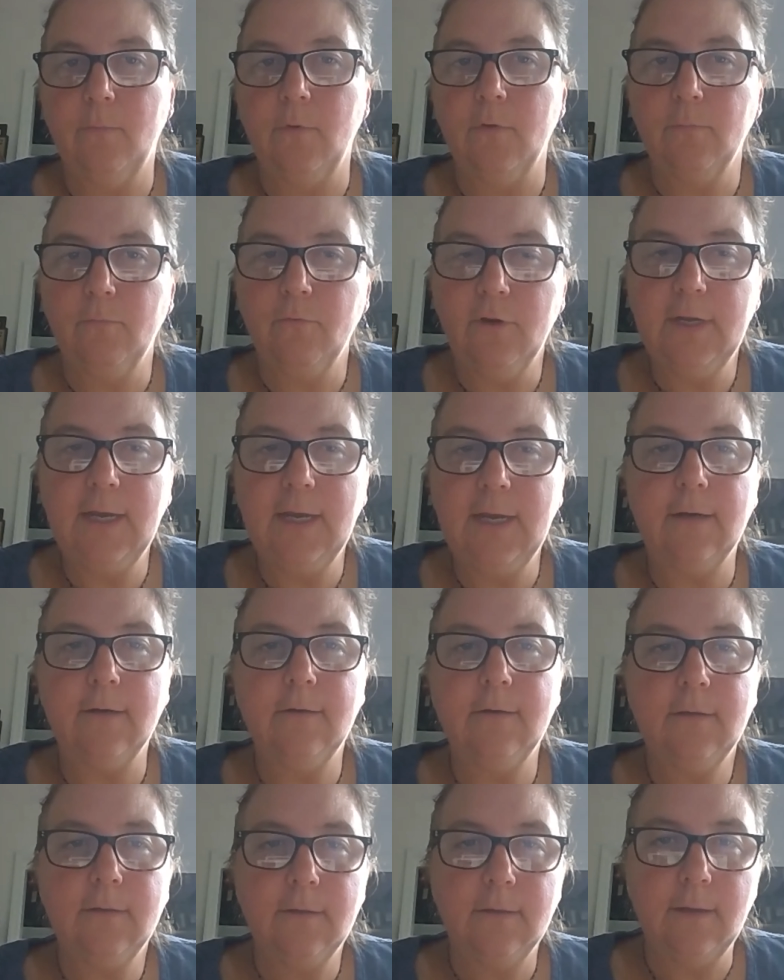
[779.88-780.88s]
with
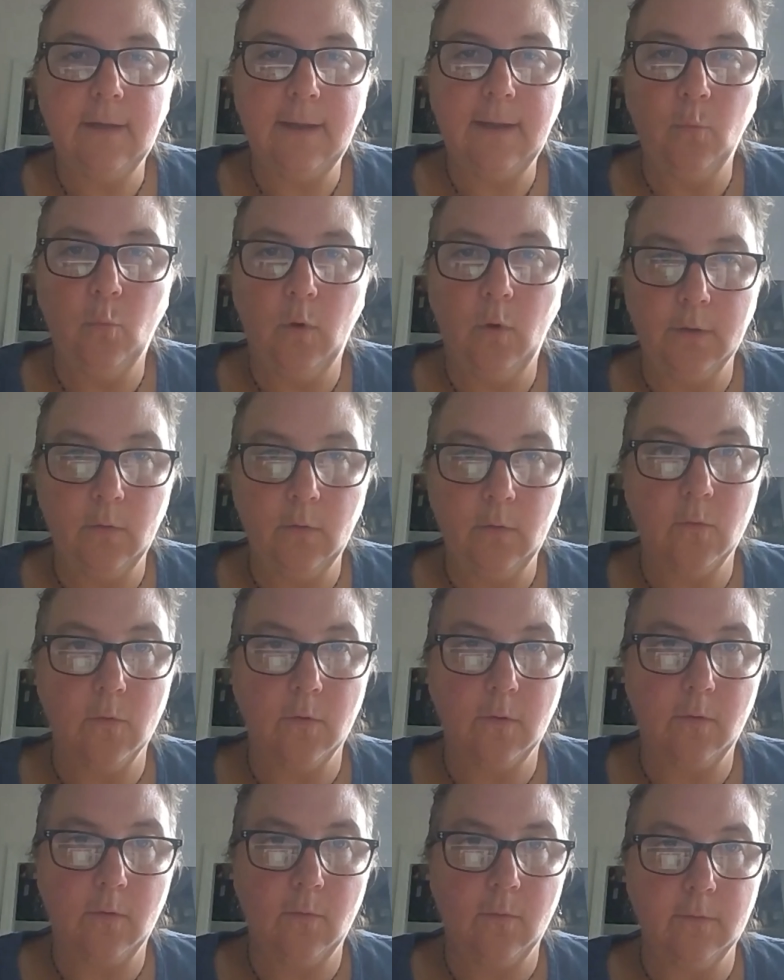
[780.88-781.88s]
pre-calc and 1
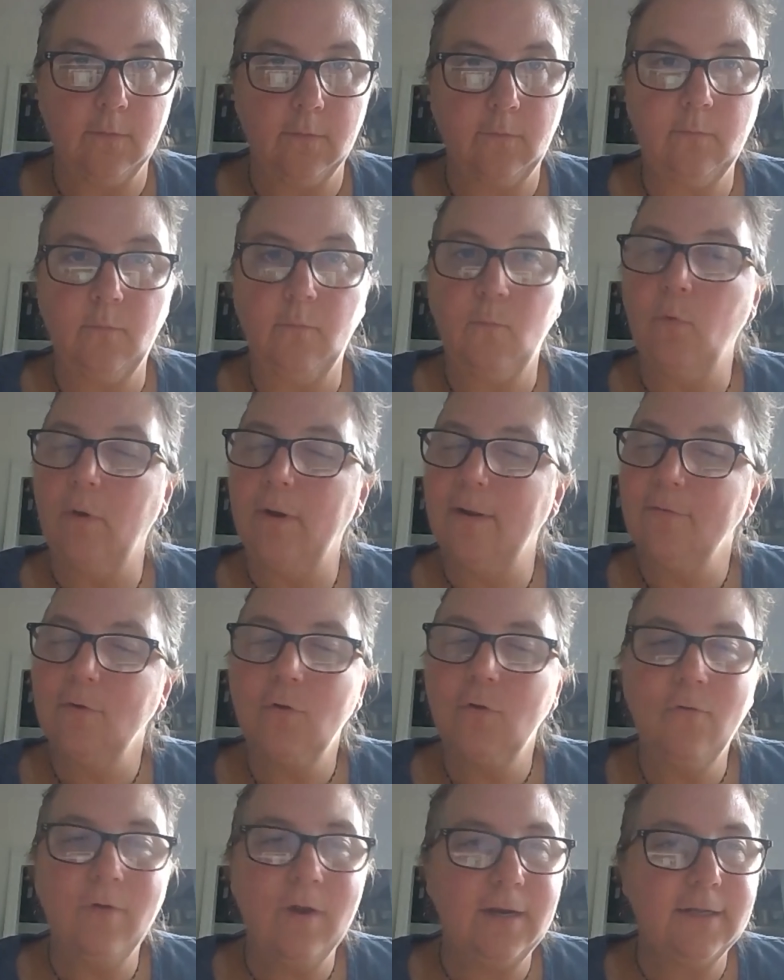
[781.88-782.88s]
core course. Whatever
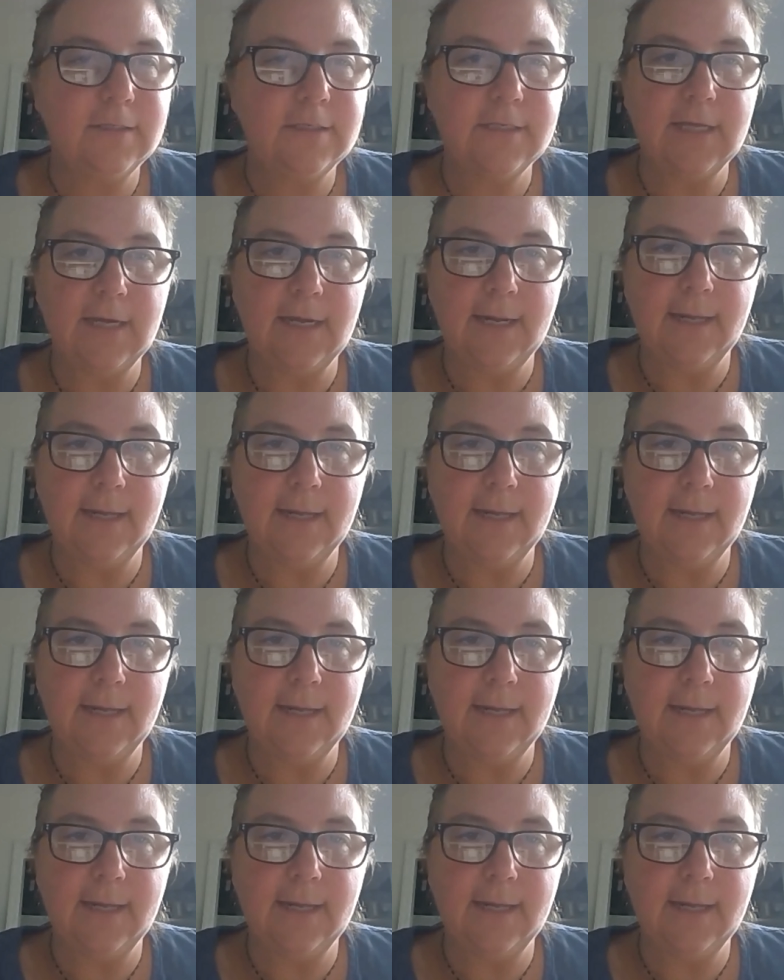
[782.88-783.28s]
credits that